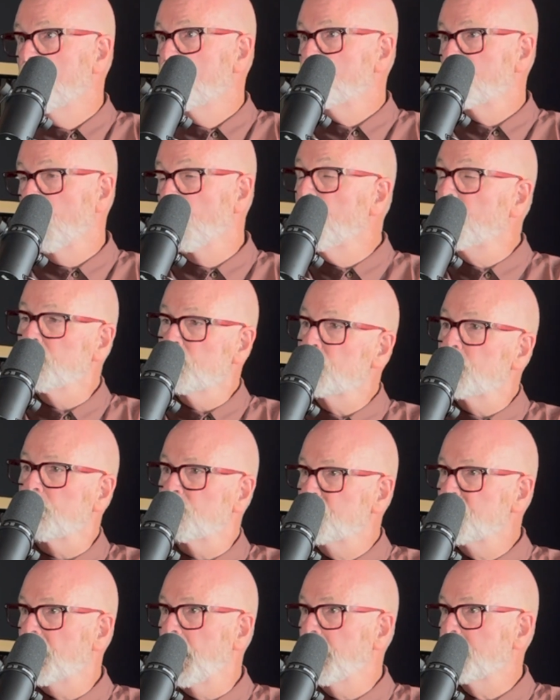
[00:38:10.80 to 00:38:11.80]
So we're
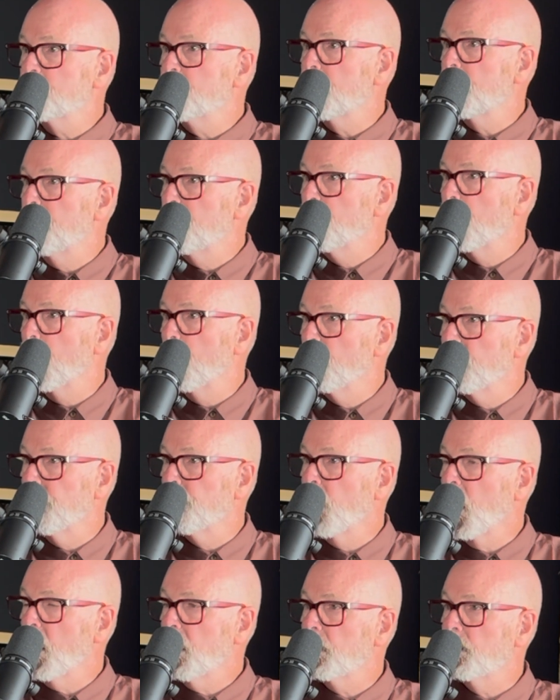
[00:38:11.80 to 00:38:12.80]
substantially below the
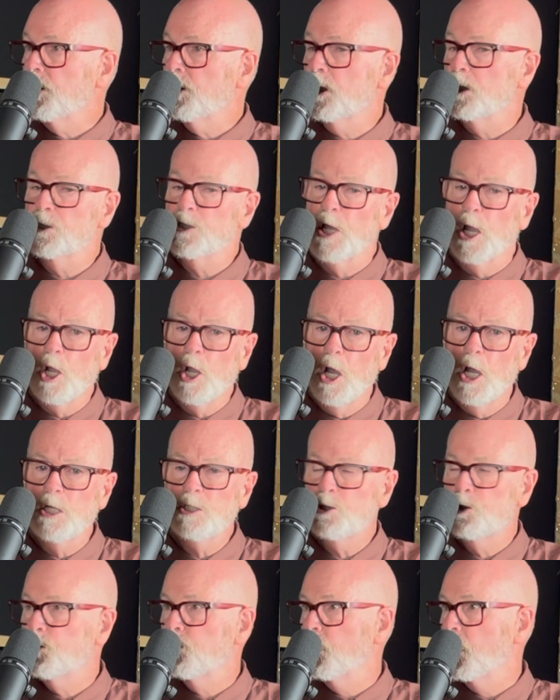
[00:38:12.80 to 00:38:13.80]
market because it
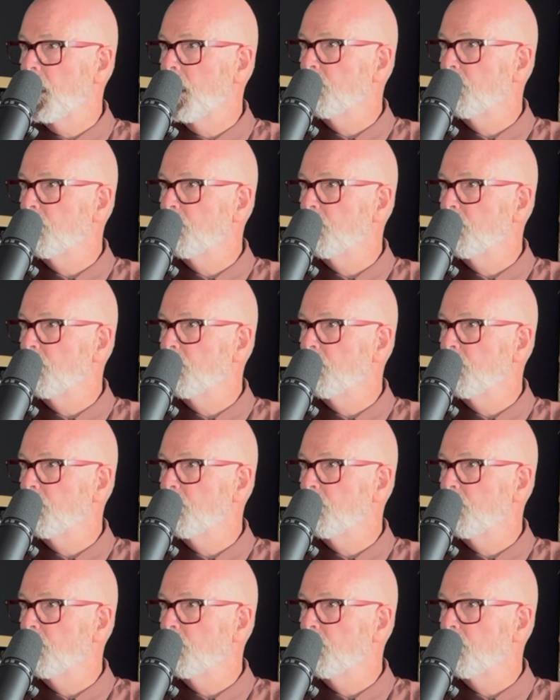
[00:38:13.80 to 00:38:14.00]
costs you a lot